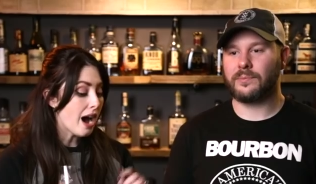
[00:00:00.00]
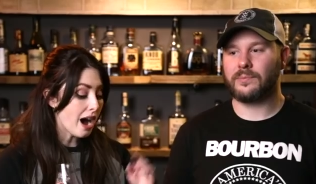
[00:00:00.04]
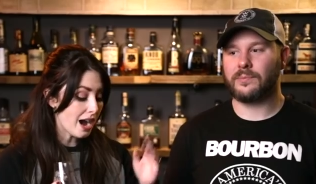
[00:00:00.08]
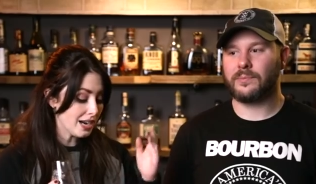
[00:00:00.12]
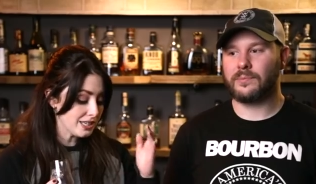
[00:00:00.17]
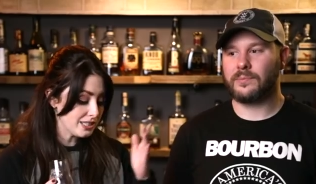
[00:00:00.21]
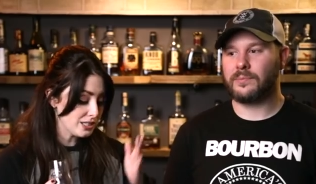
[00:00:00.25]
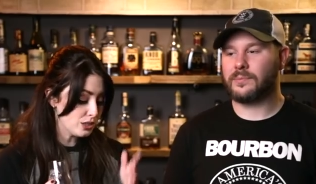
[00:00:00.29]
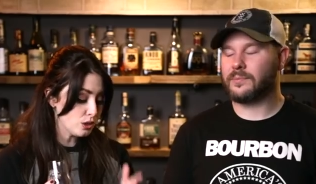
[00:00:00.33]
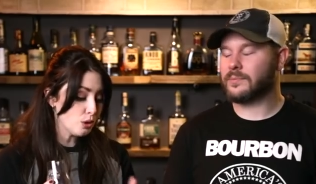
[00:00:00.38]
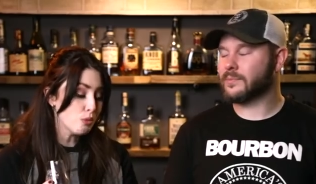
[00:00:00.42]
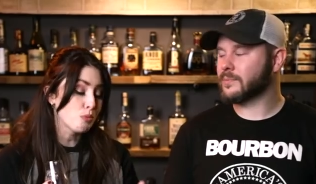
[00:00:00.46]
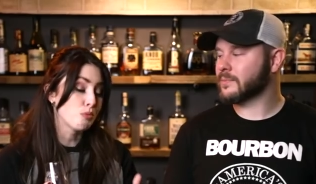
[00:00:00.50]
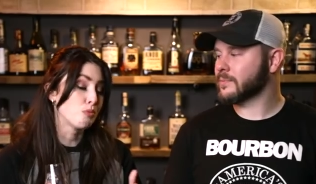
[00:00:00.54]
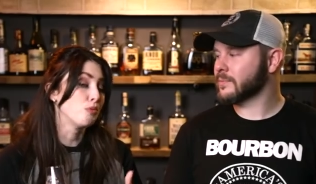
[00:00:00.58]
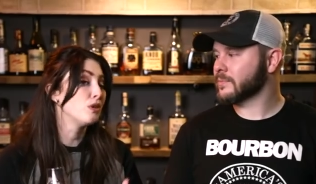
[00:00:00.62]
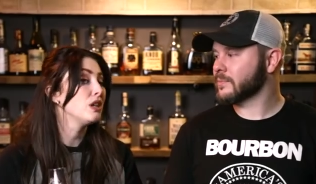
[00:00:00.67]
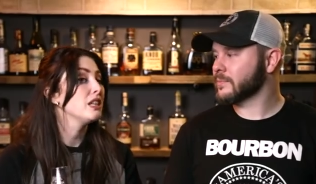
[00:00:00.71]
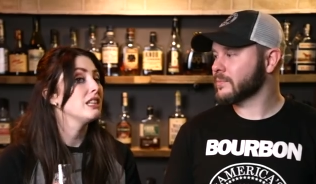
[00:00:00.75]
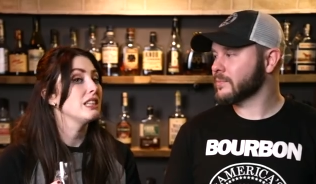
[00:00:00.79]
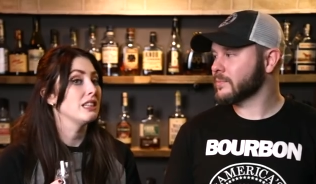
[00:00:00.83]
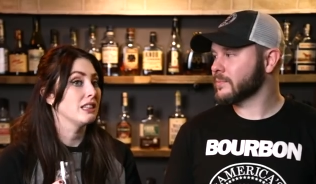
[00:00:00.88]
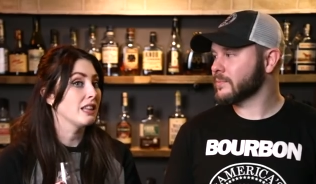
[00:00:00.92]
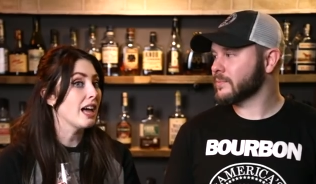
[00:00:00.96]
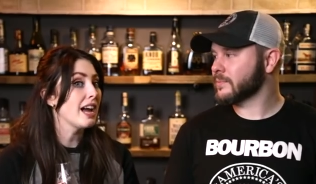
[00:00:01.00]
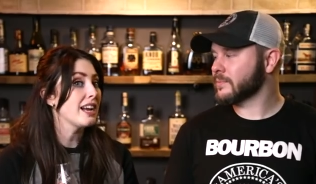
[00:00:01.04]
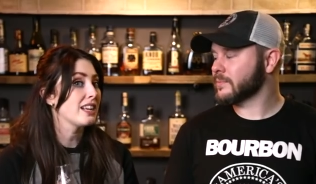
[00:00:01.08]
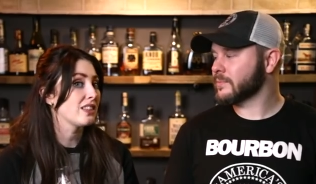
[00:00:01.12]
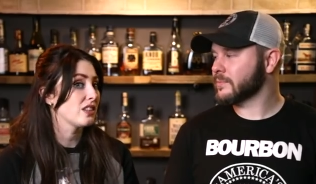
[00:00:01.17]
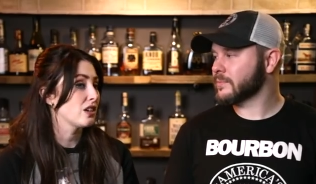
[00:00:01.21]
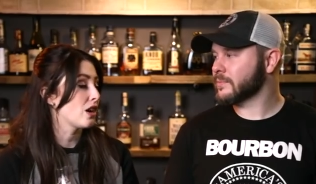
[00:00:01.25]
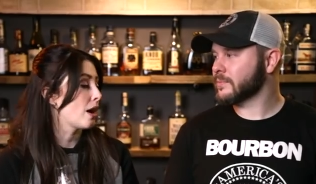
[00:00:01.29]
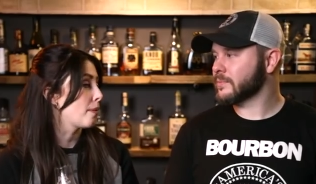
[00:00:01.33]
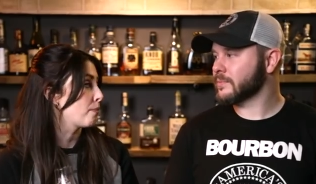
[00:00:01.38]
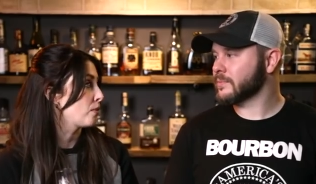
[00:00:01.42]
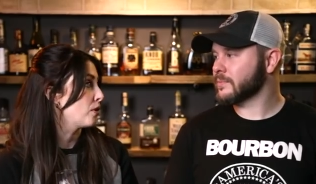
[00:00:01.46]
Speaker 1: I still really like the
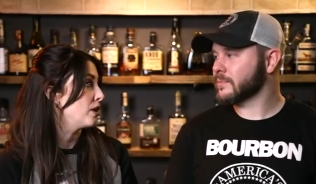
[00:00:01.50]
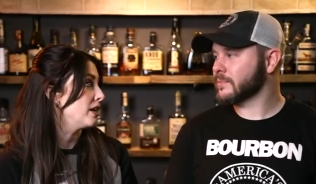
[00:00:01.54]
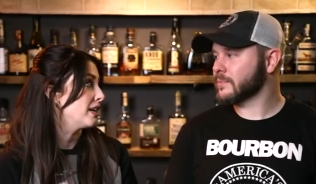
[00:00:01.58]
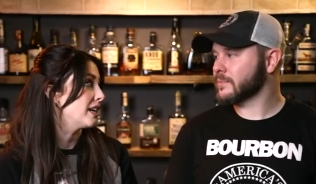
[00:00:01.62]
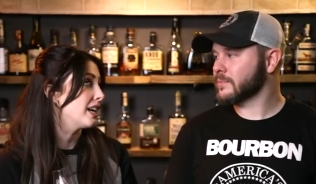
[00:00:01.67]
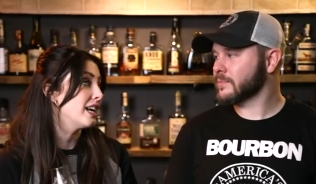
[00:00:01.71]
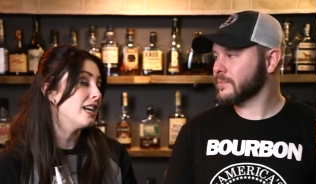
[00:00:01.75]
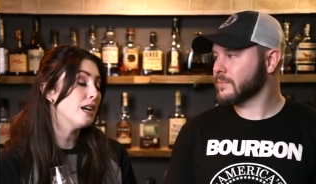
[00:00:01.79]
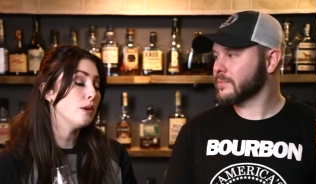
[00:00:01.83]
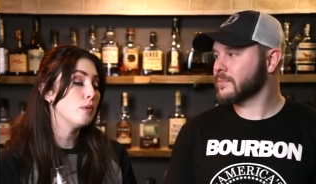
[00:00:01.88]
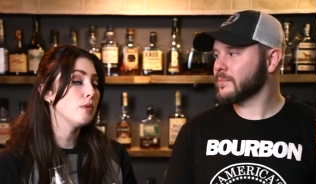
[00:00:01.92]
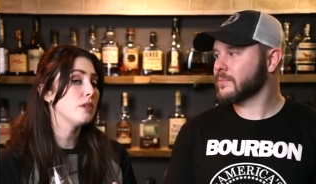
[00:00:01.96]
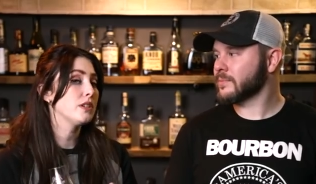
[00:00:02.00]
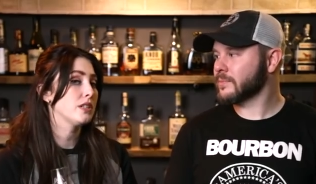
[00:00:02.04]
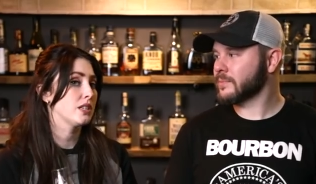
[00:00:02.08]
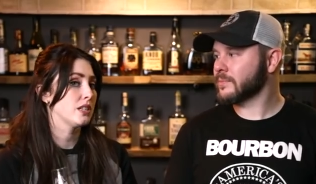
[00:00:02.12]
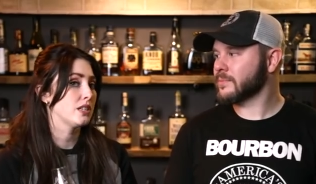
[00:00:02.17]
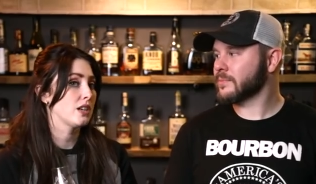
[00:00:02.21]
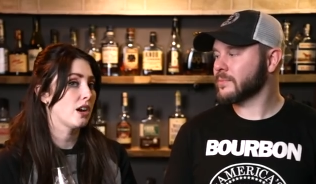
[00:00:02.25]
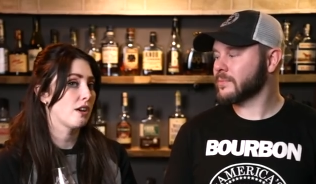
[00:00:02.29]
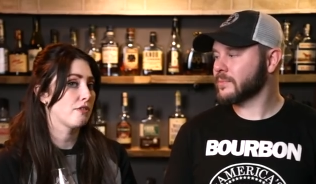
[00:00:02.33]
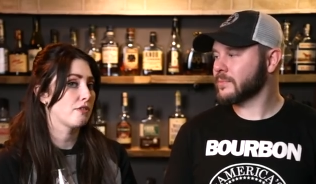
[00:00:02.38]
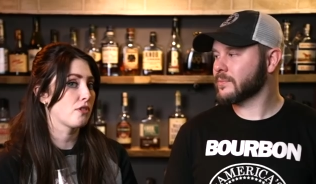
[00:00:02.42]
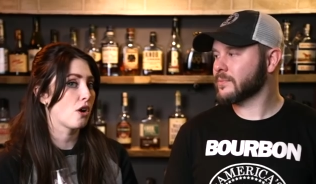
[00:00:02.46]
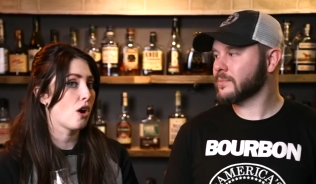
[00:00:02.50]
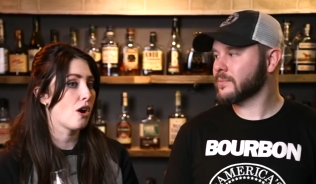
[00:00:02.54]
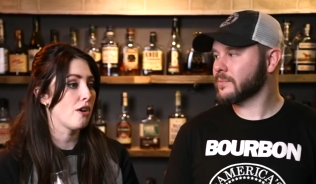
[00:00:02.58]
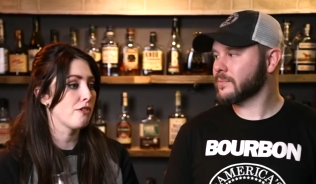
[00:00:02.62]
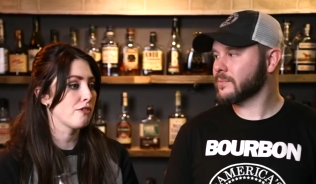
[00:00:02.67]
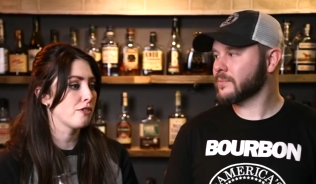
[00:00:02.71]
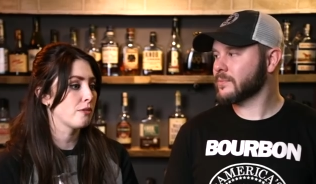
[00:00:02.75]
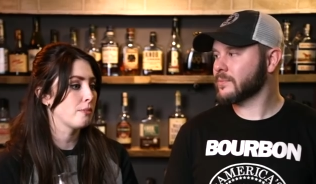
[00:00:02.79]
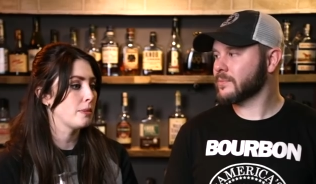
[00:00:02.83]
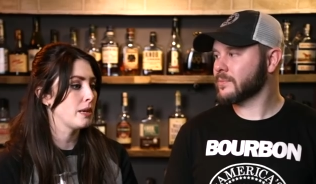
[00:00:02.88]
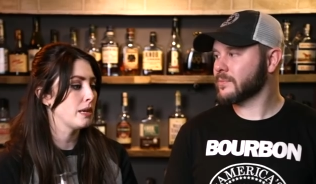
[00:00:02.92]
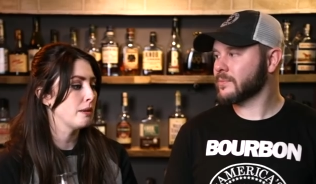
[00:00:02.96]
Knob Creek. It was a tough call
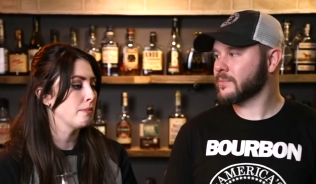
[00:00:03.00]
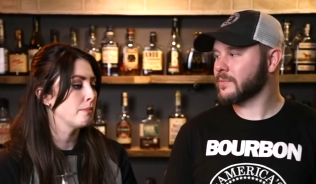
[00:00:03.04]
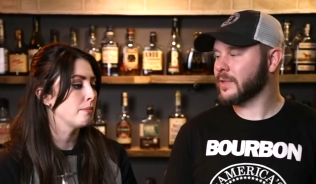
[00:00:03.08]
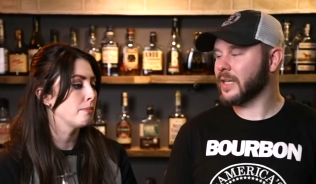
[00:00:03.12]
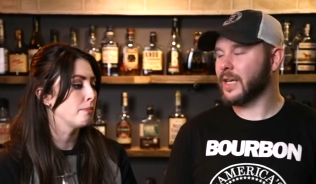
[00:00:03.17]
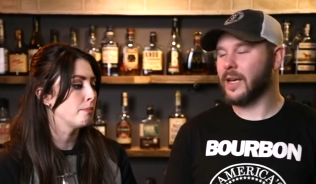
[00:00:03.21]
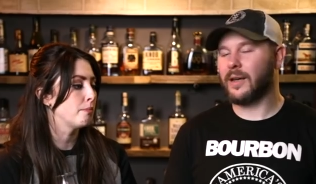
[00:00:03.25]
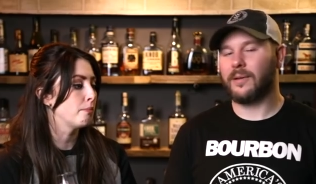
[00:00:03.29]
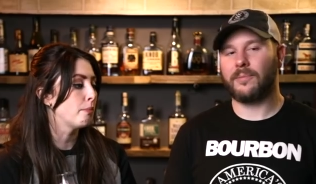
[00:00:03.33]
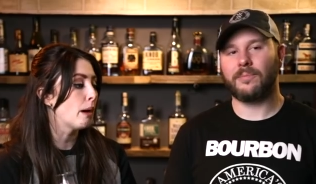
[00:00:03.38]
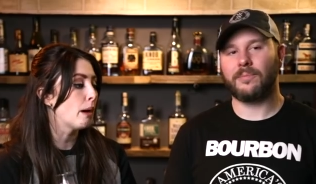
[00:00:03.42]
for me, yeah.